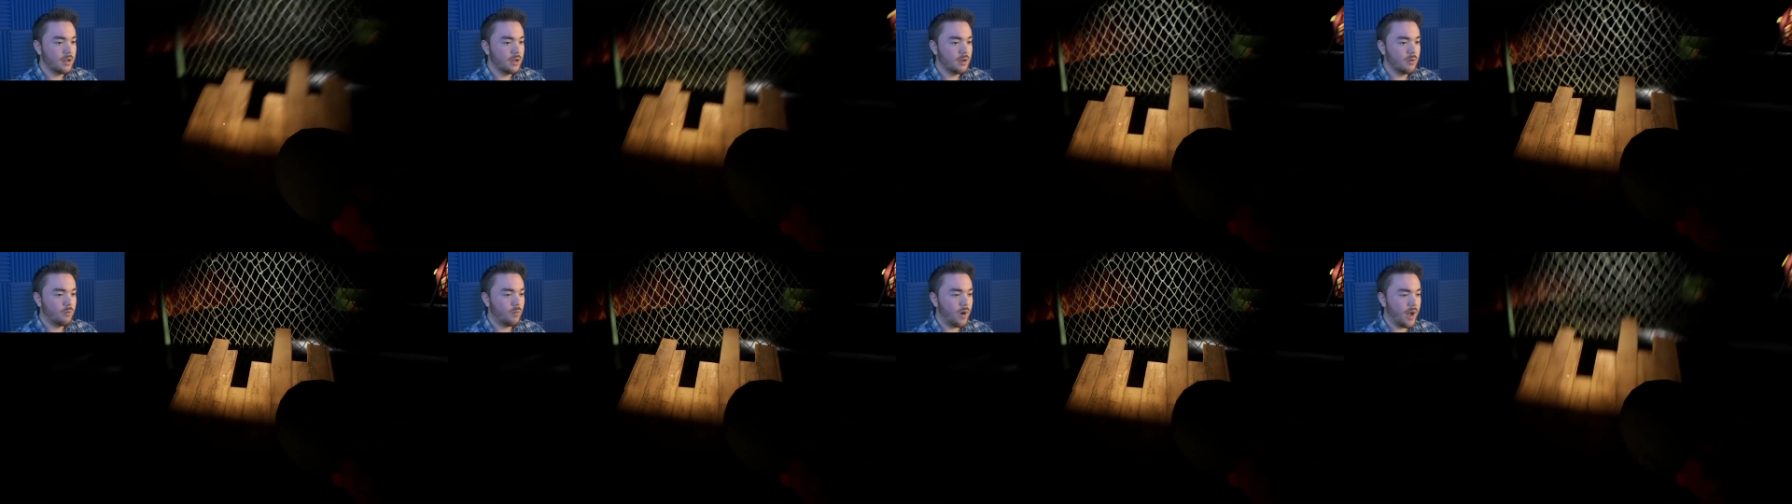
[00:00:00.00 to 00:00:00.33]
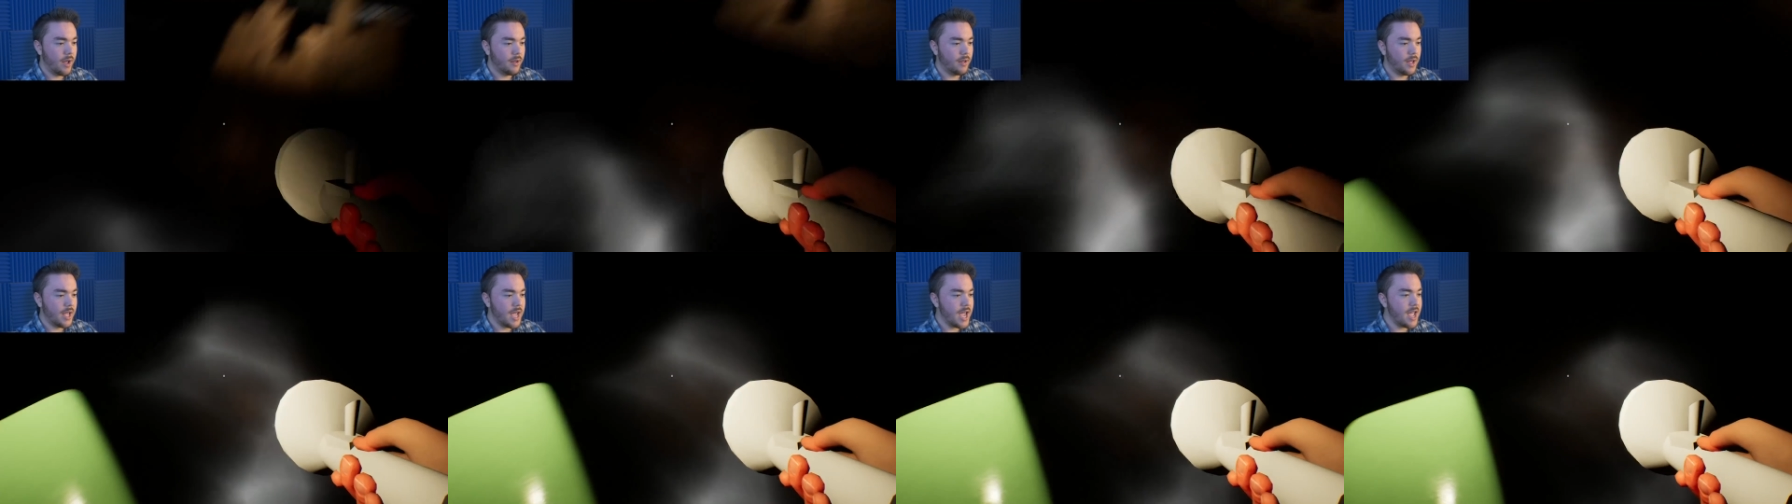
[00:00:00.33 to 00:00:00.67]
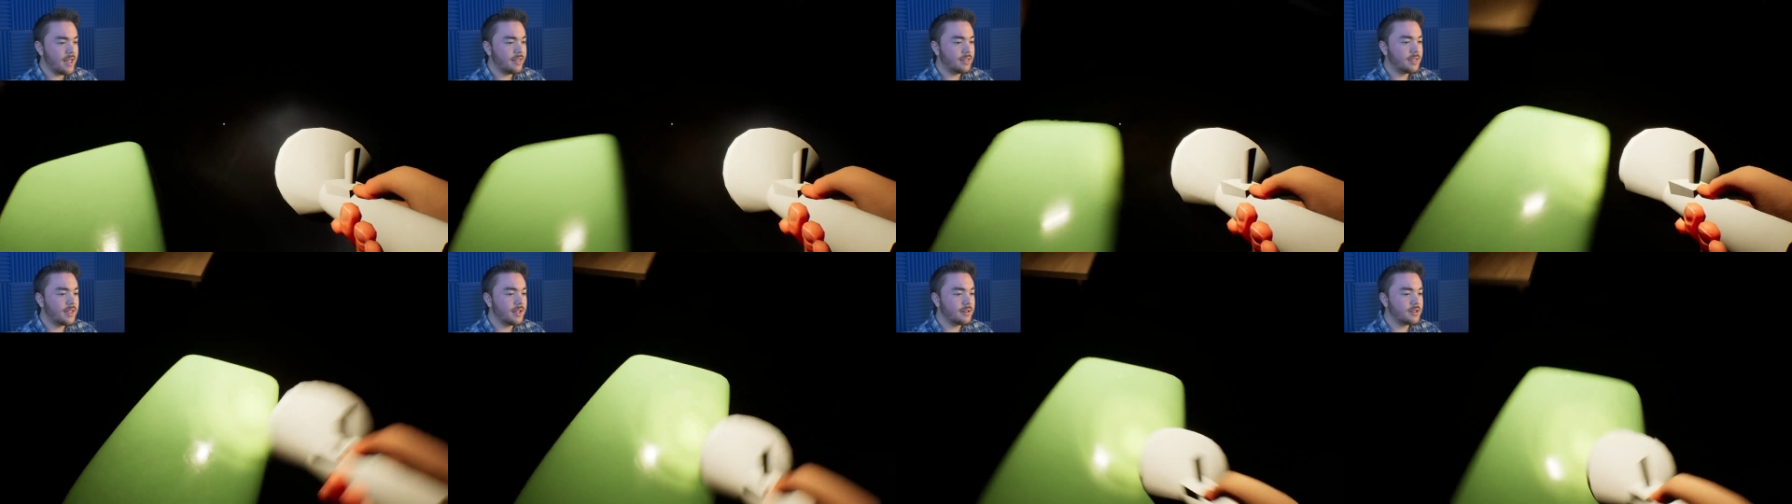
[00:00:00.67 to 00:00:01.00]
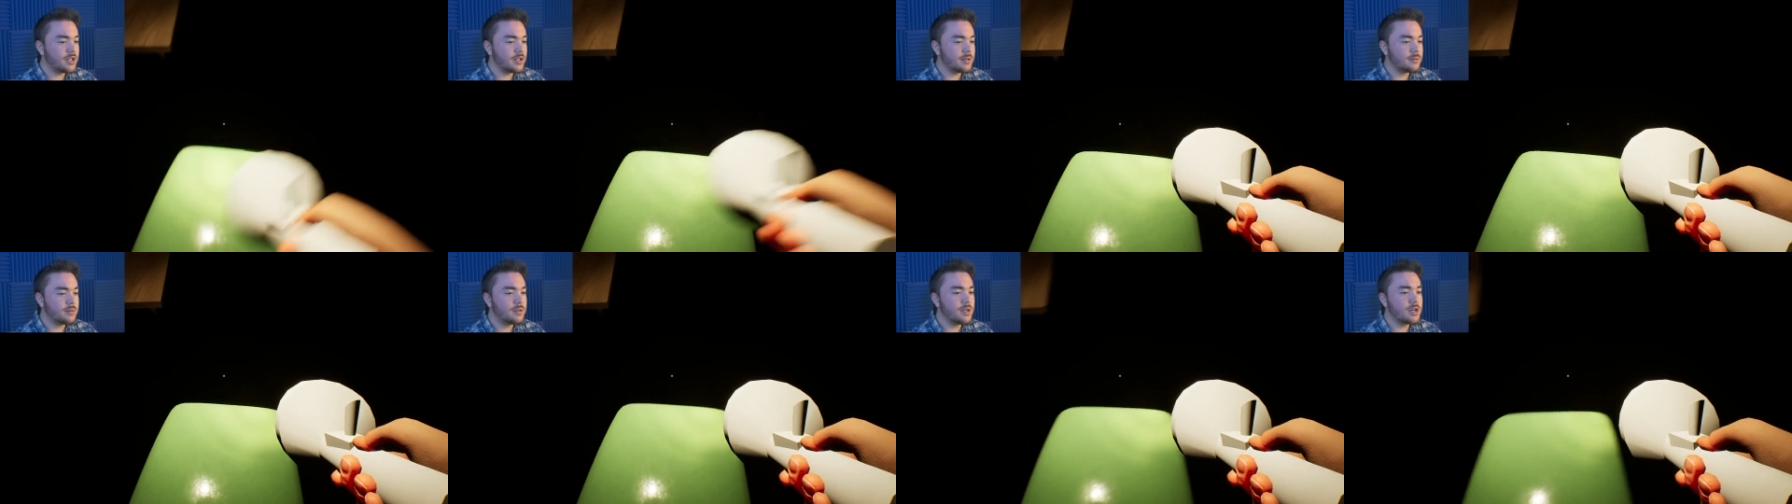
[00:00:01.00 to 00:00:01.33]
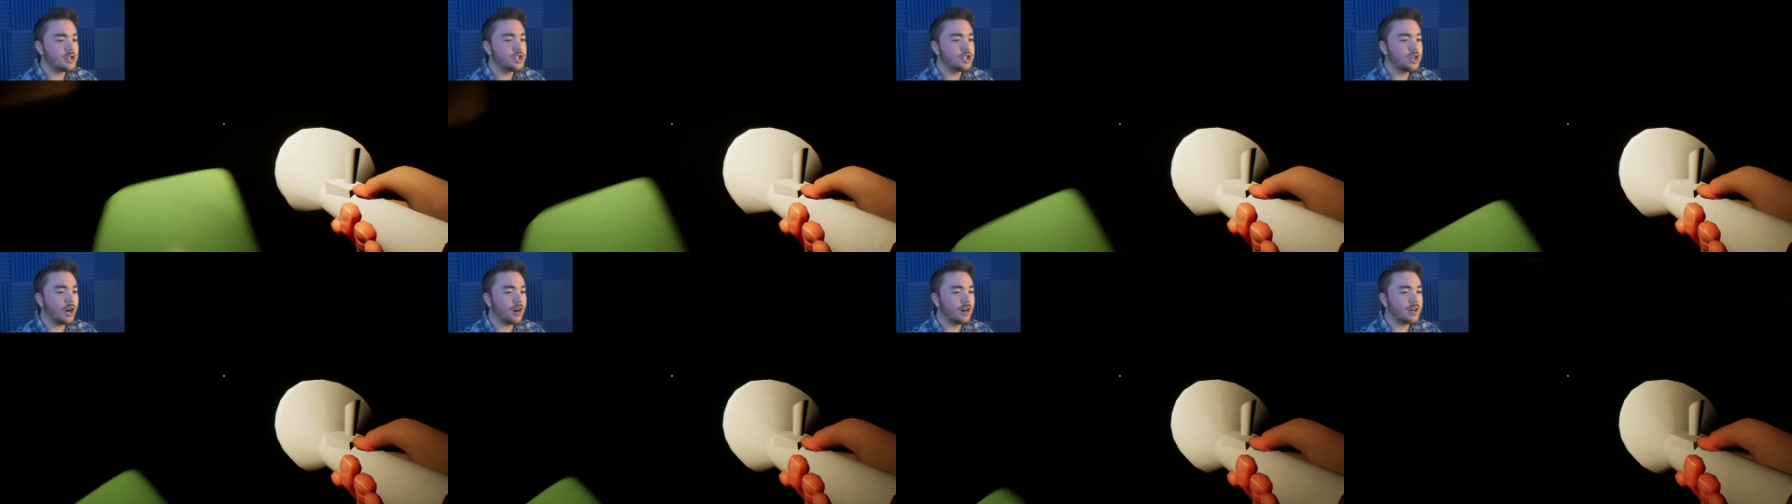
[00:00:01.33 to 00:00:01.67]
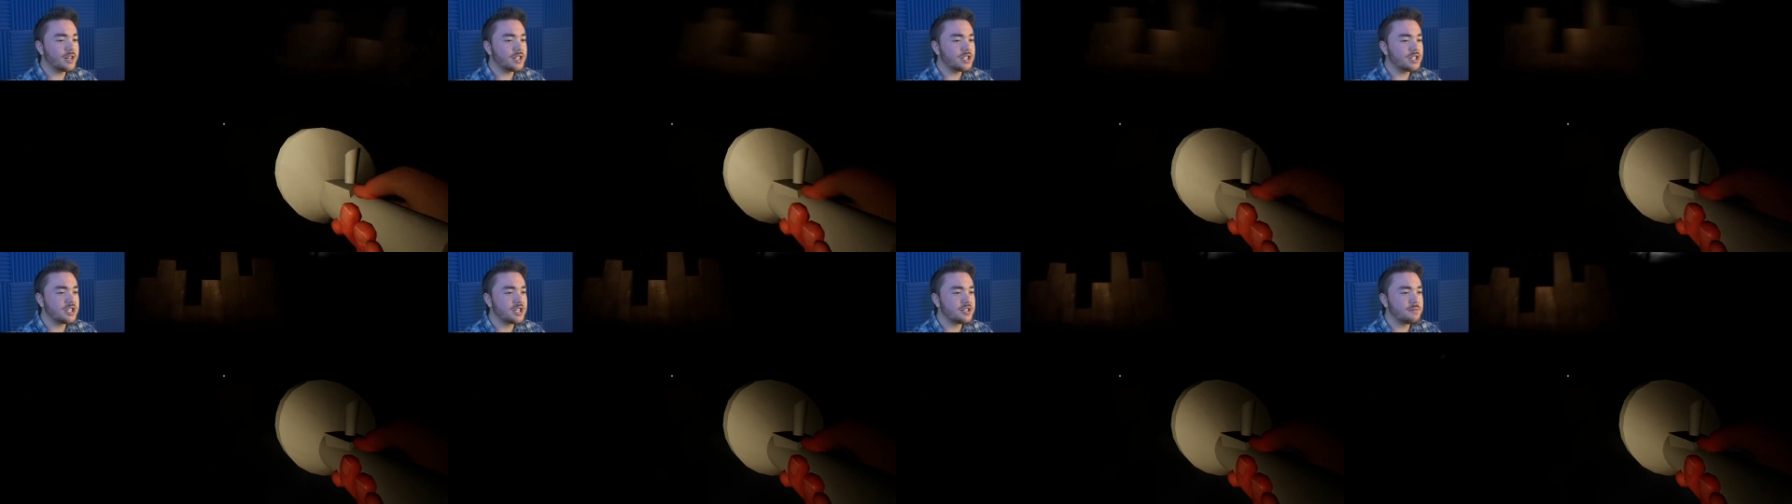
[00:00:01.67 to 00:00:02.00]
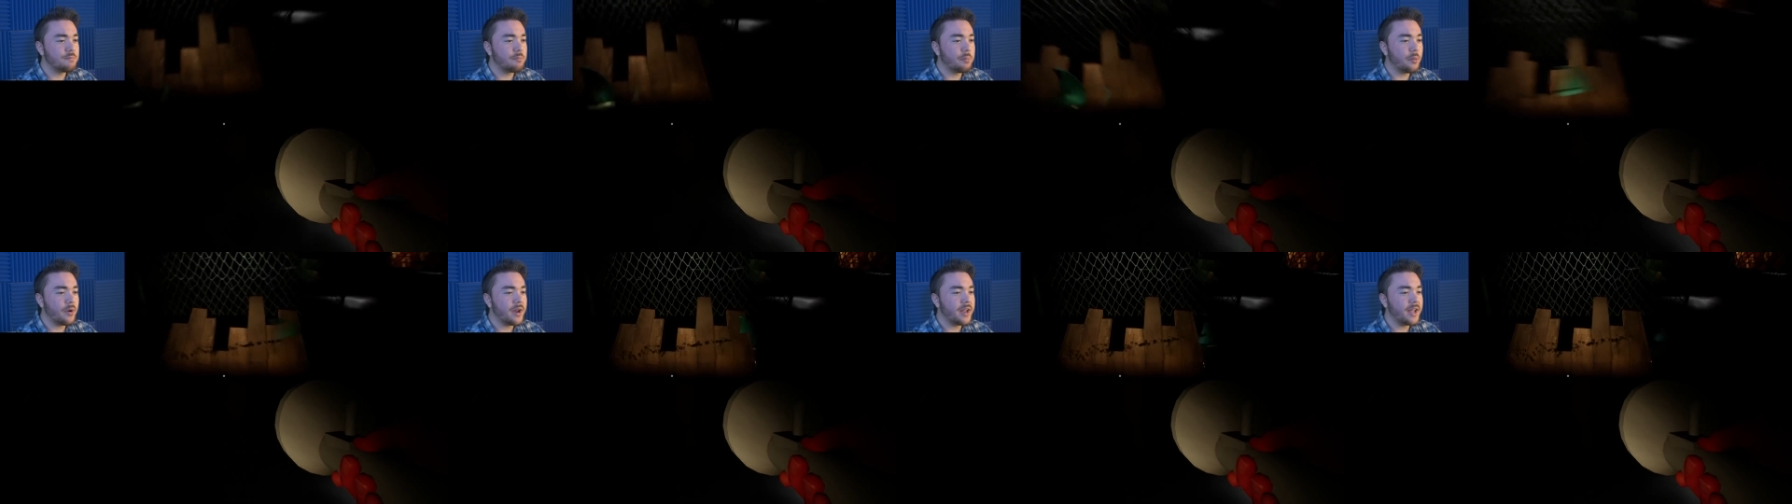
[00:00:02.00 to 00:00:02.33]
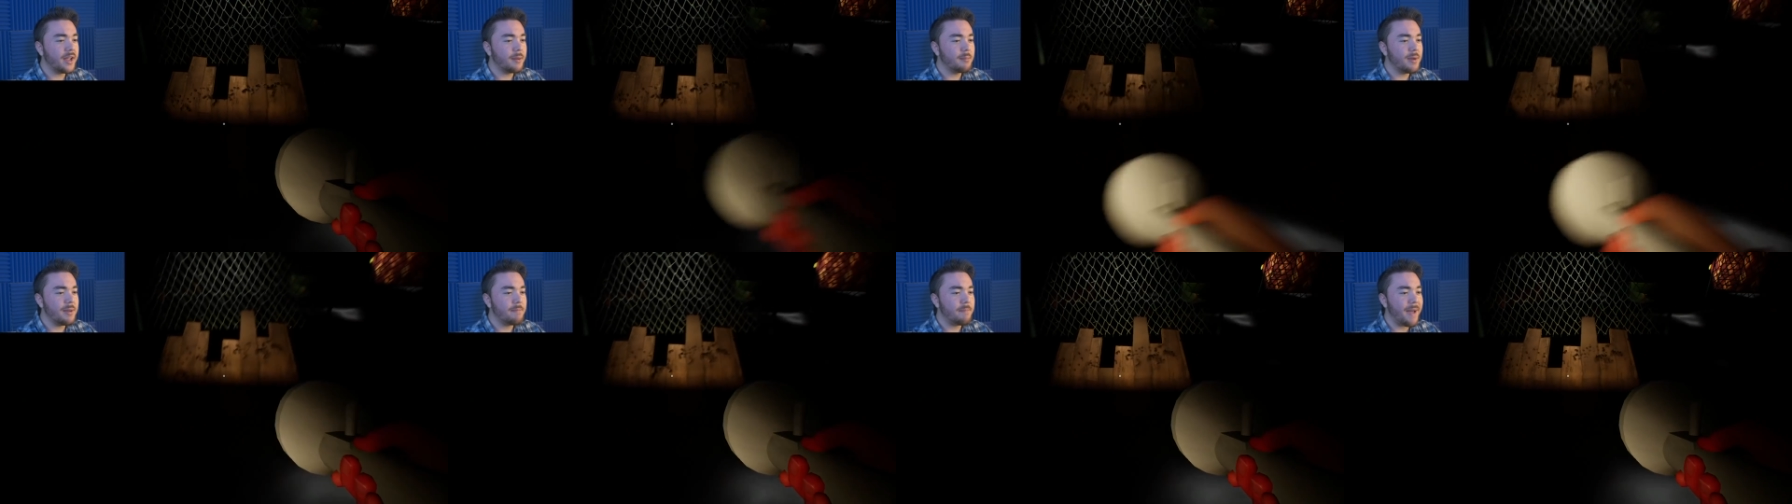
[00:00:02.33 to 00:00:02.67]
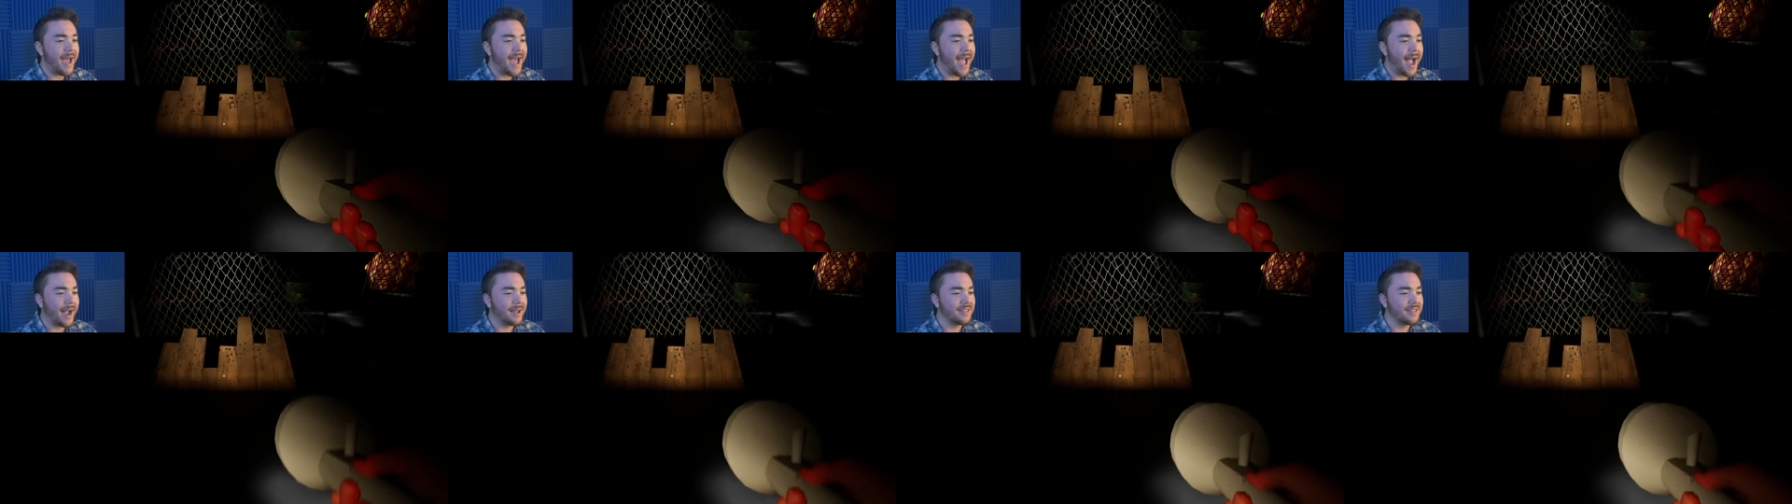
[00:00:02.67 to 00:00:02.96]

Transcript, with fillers: What? It, the, the, the shark is just bringing me back.